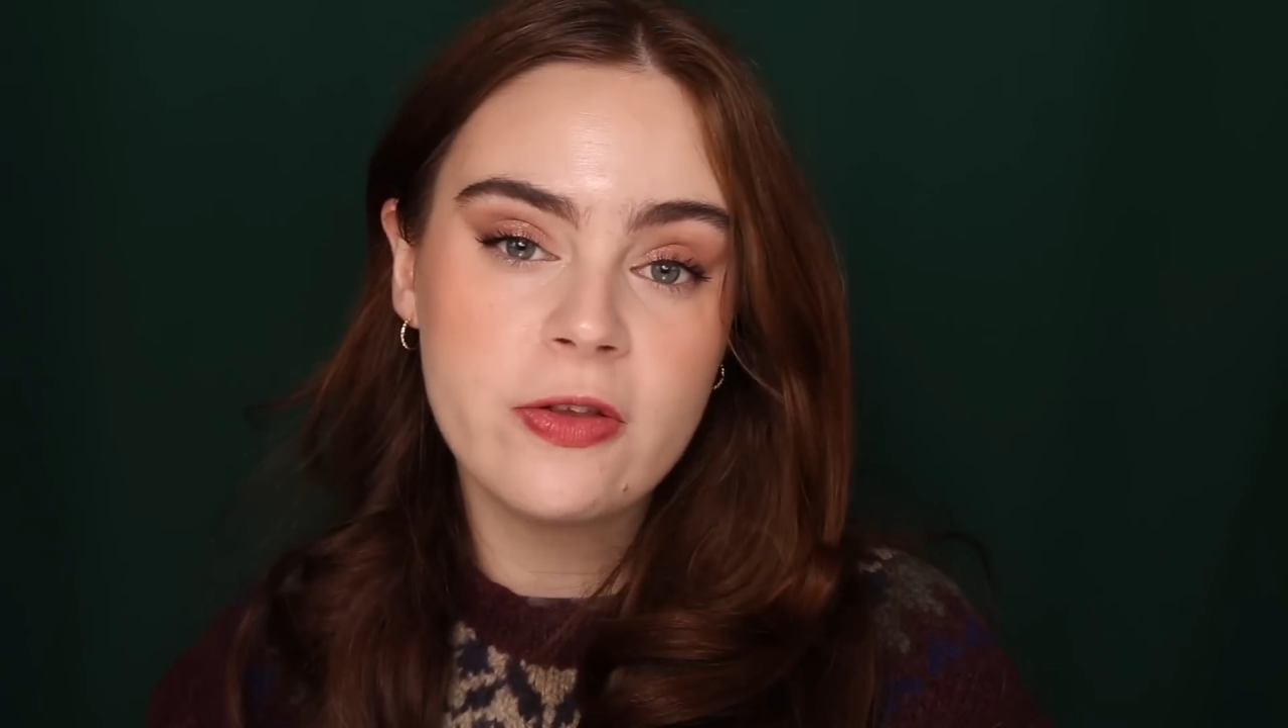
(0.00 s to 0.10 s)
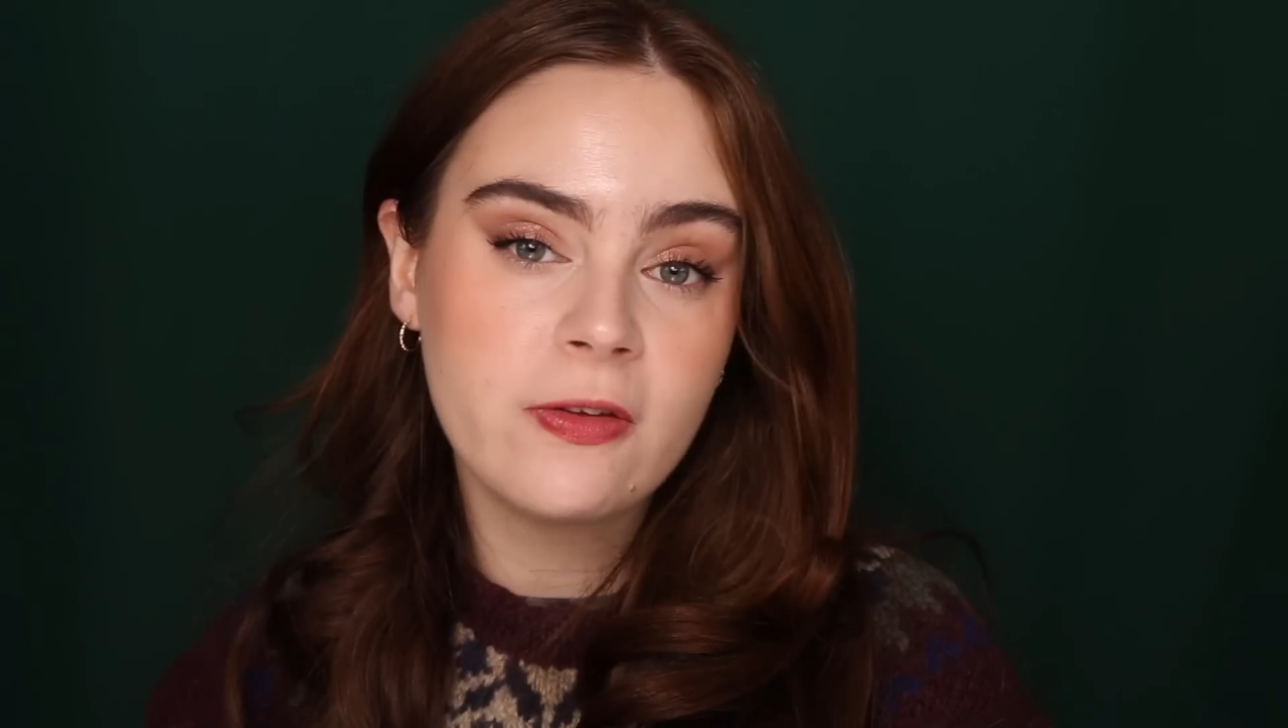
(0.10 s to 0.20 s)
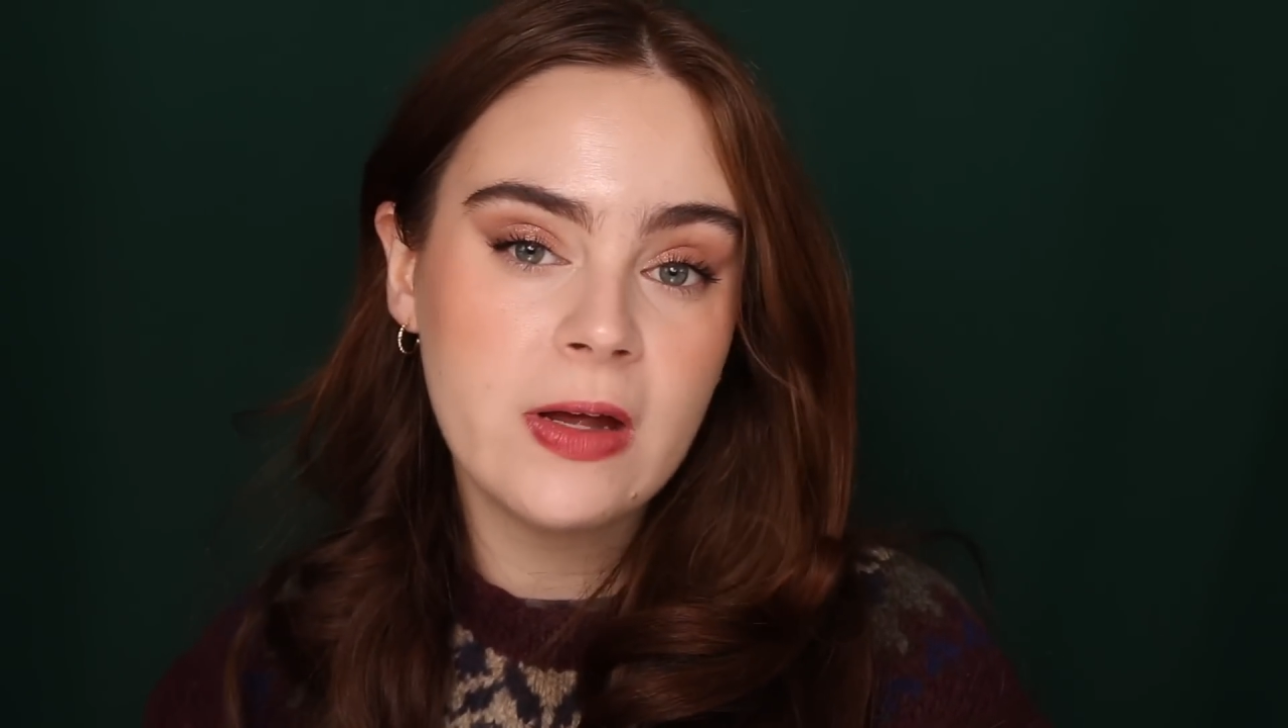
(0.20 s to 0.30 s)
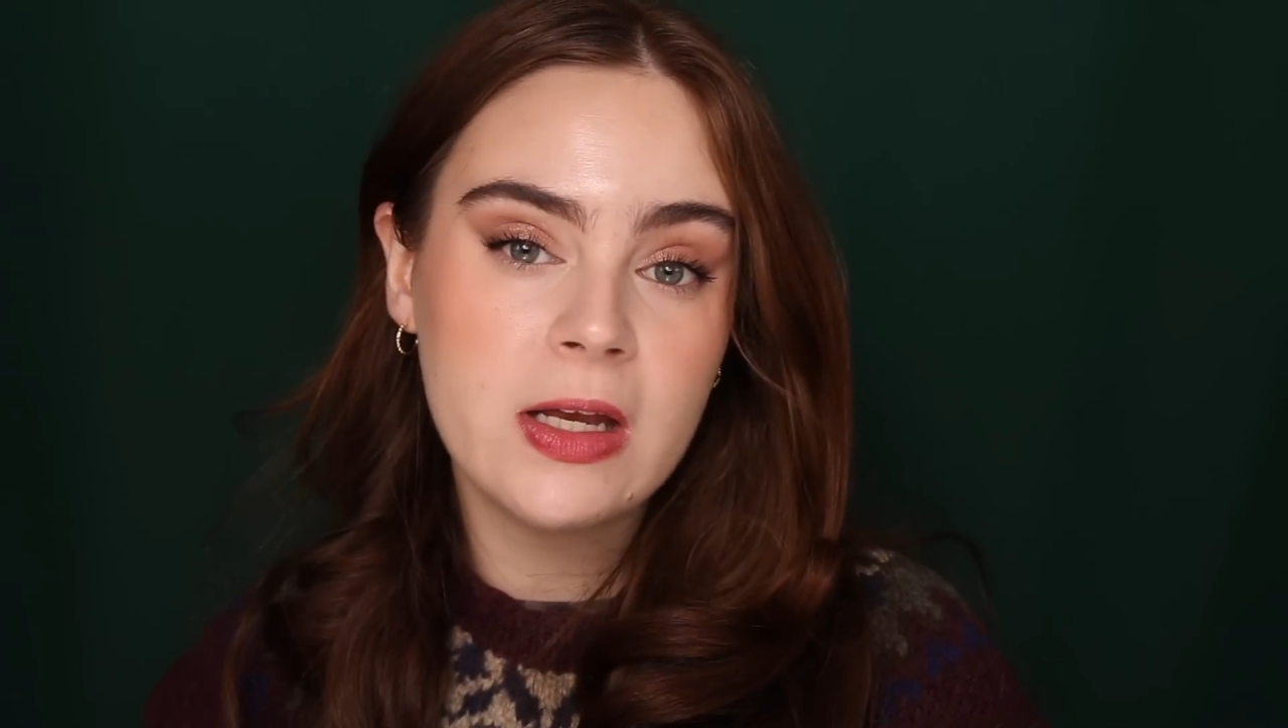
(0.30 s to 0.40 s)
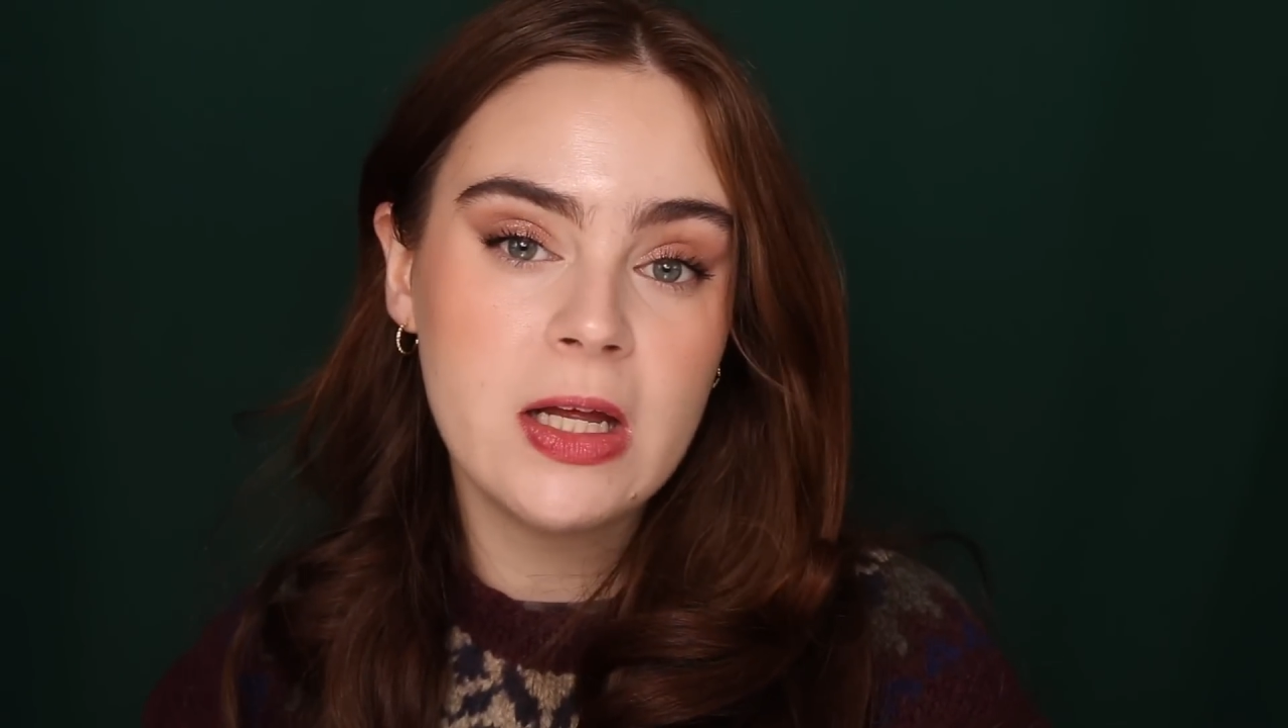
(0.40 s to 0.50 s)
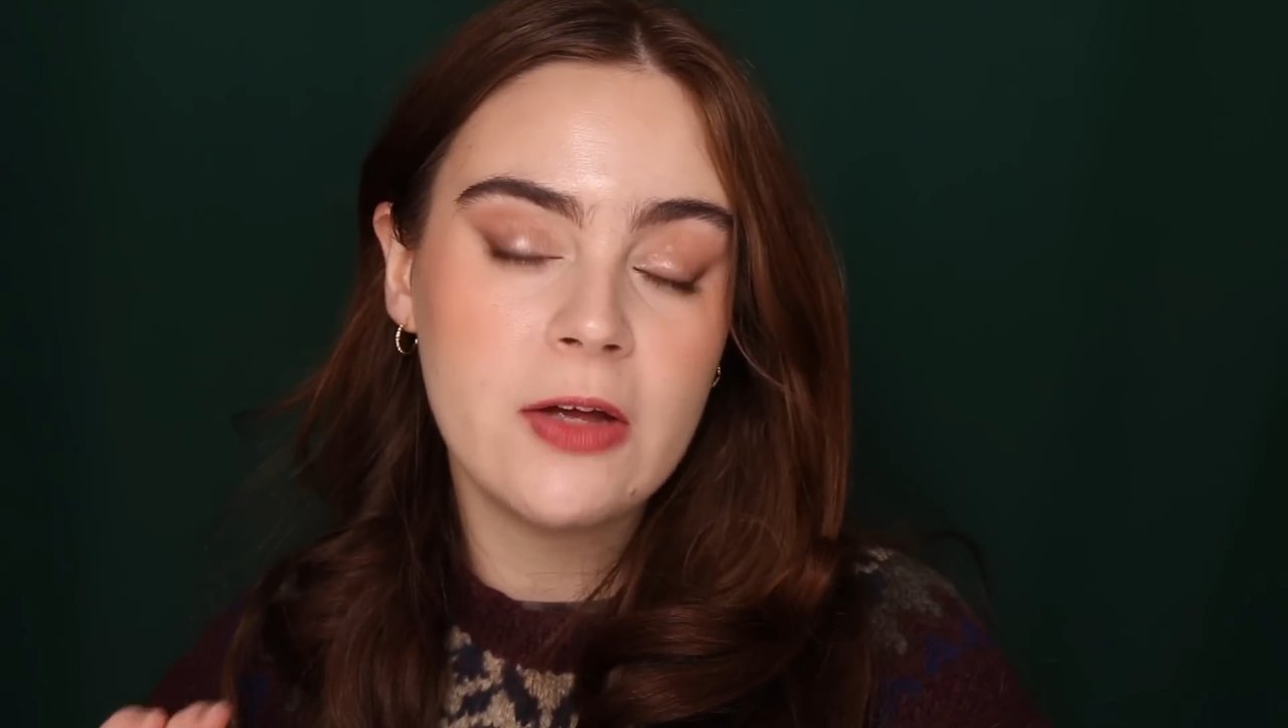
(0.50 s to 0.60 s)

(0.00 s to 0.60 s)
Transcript: skin